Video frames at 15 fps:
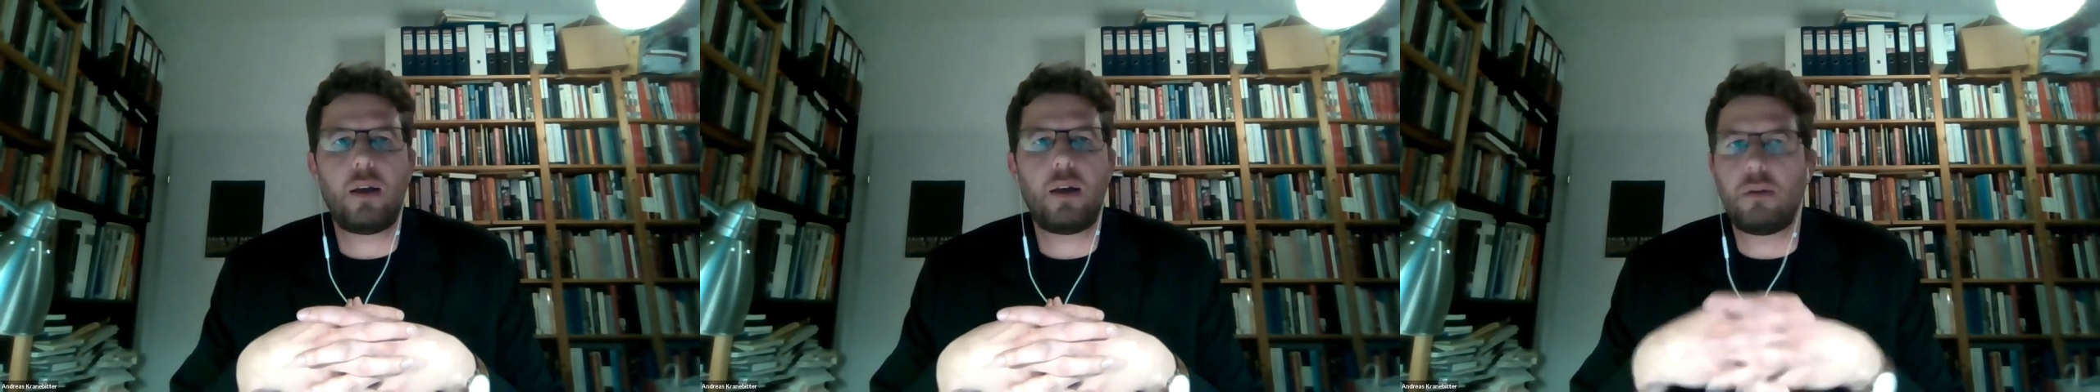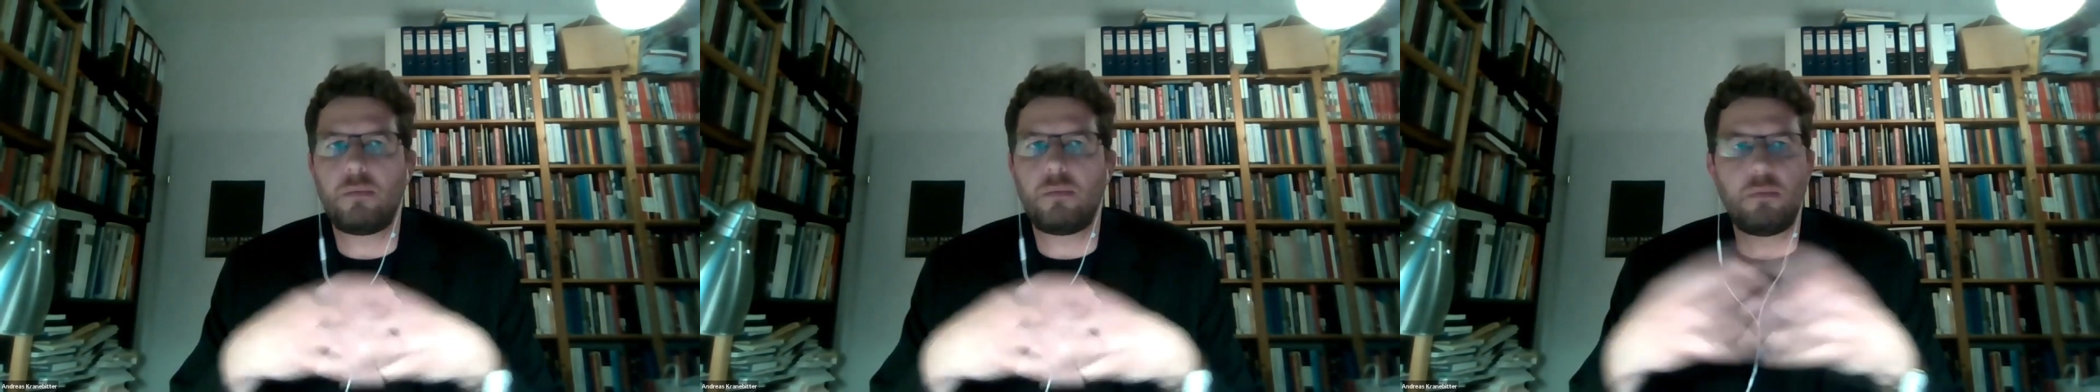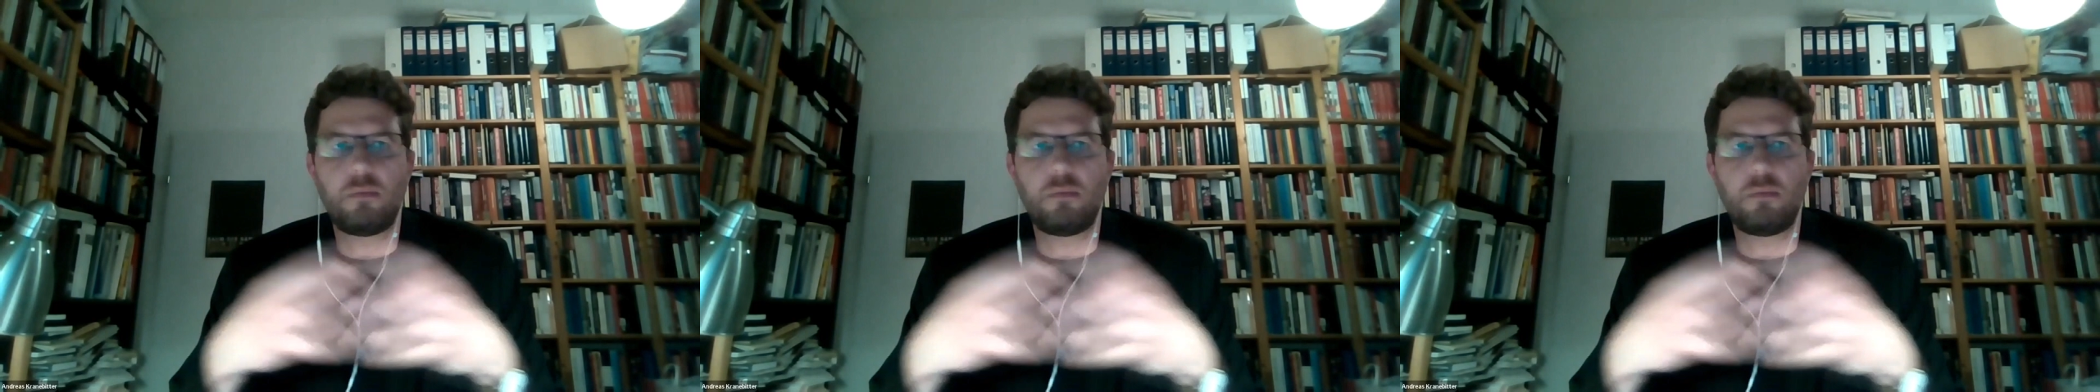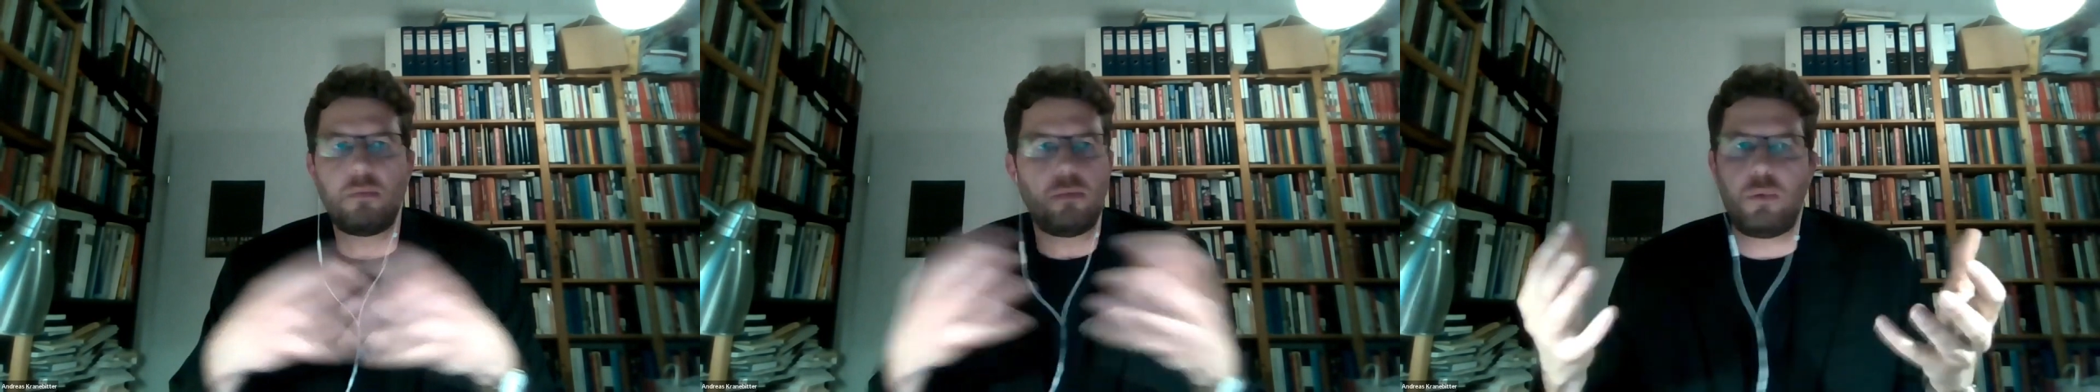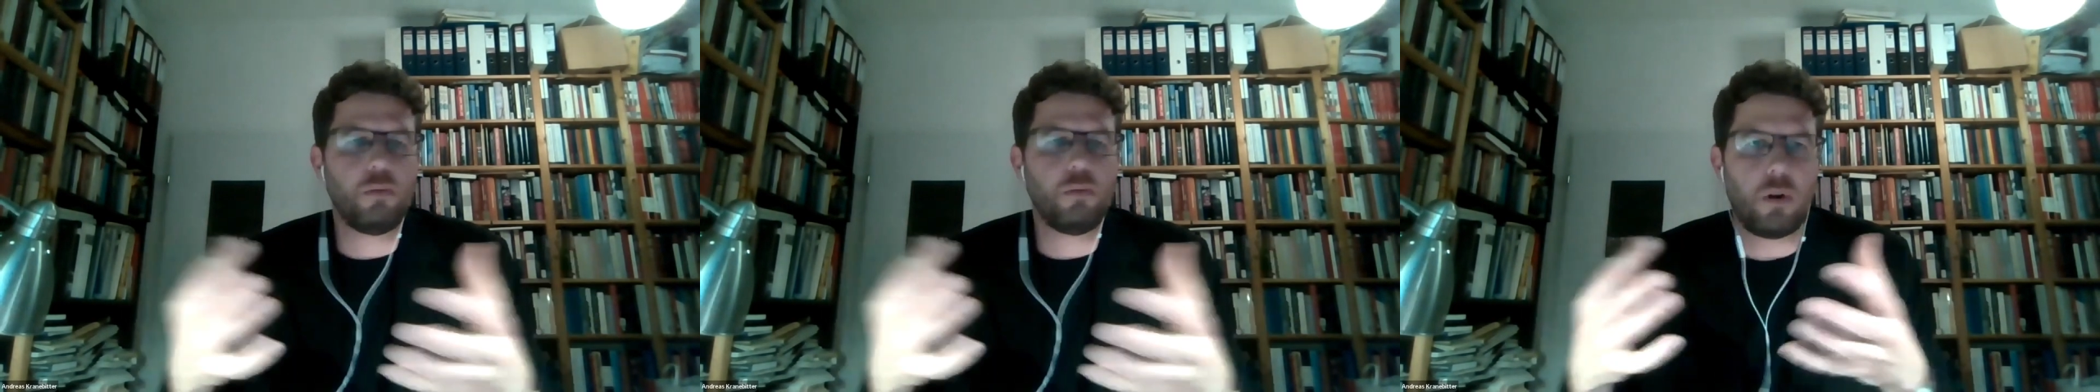um,
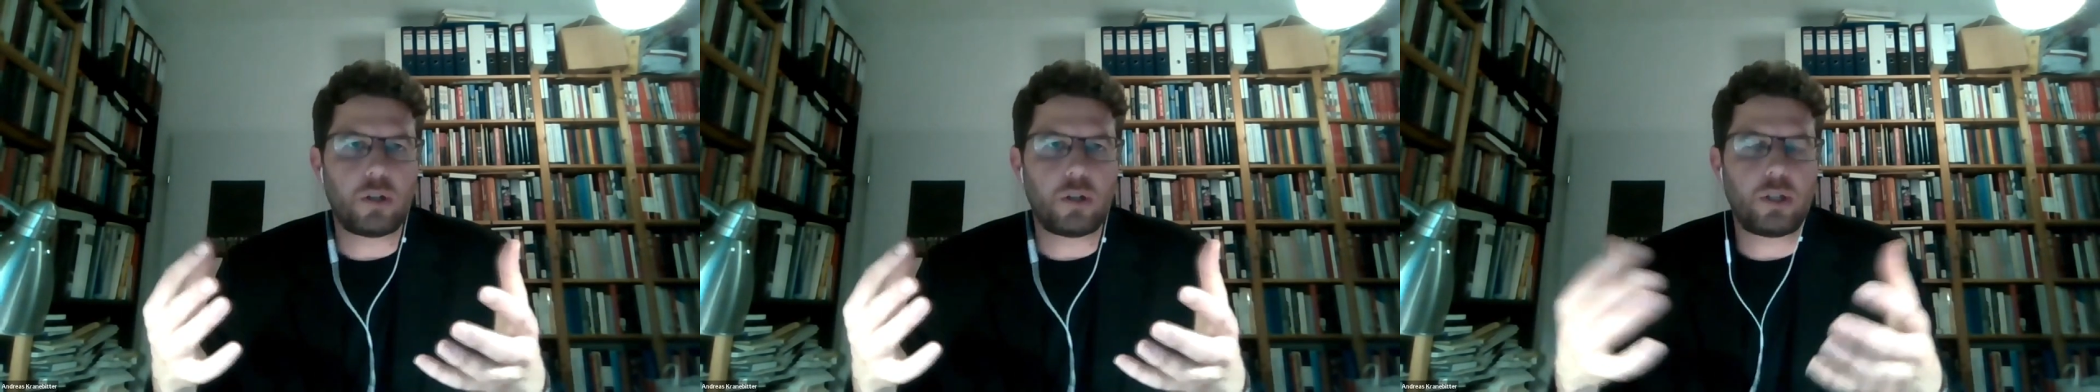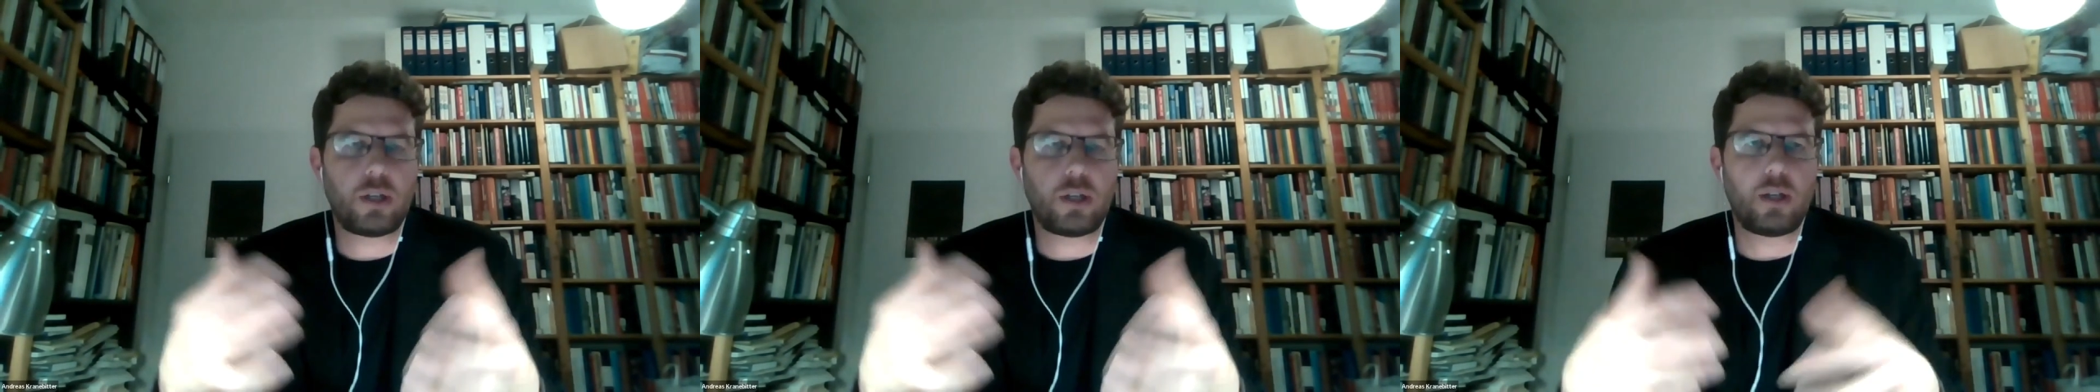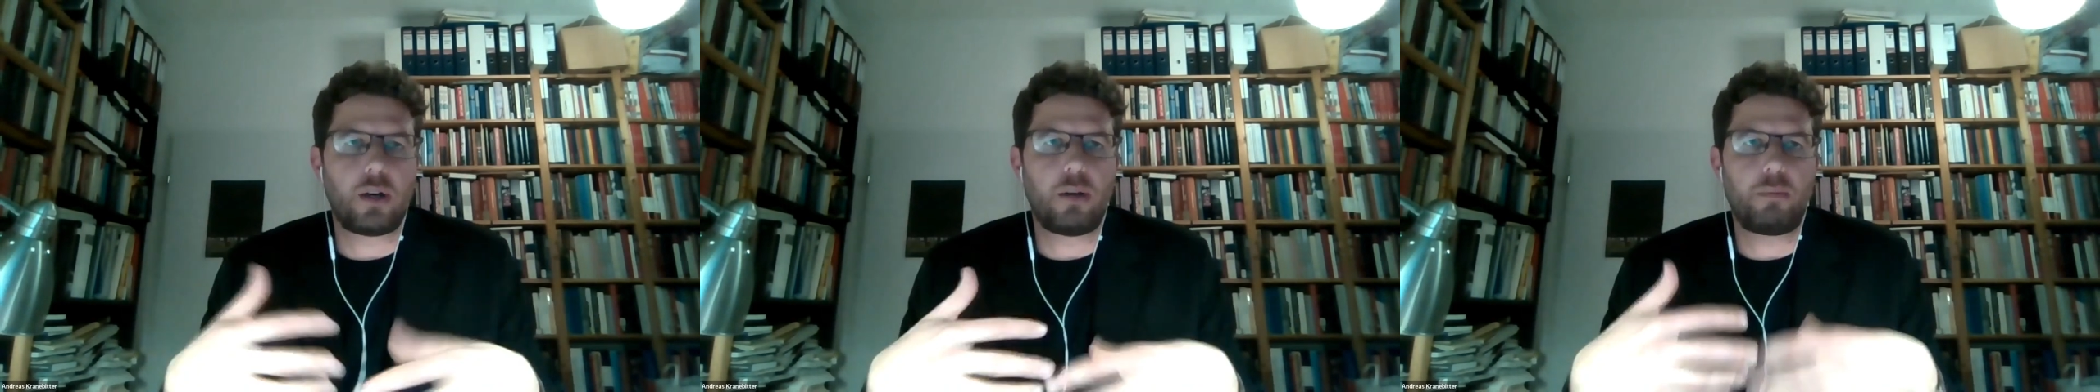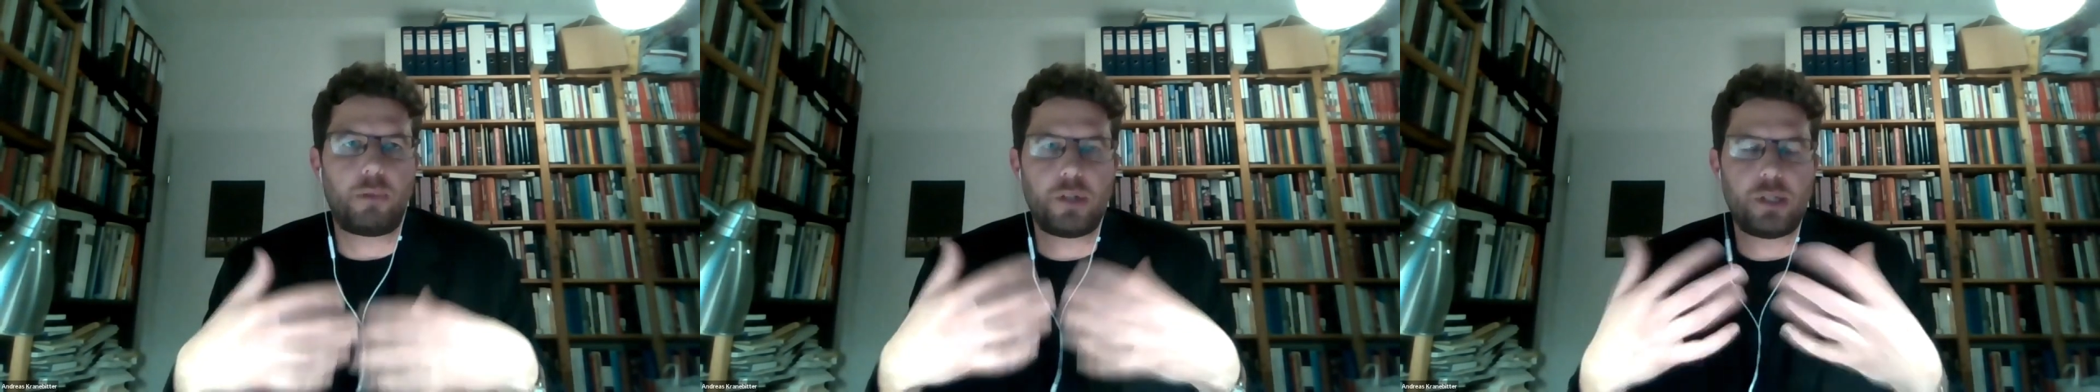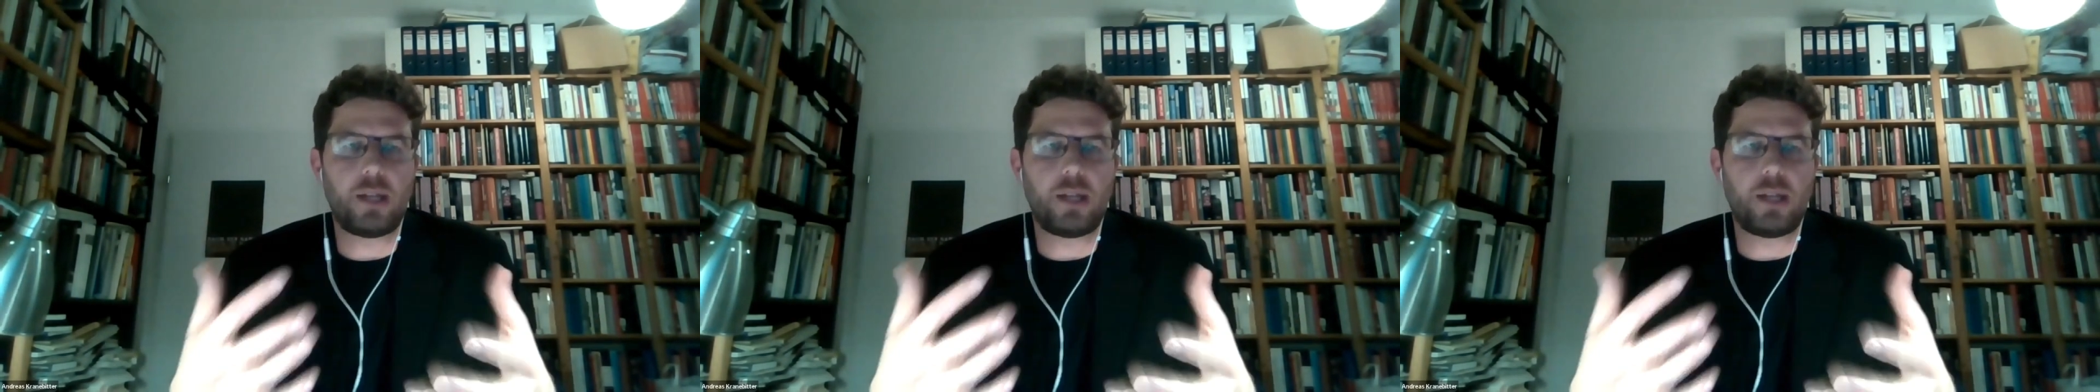rumors that are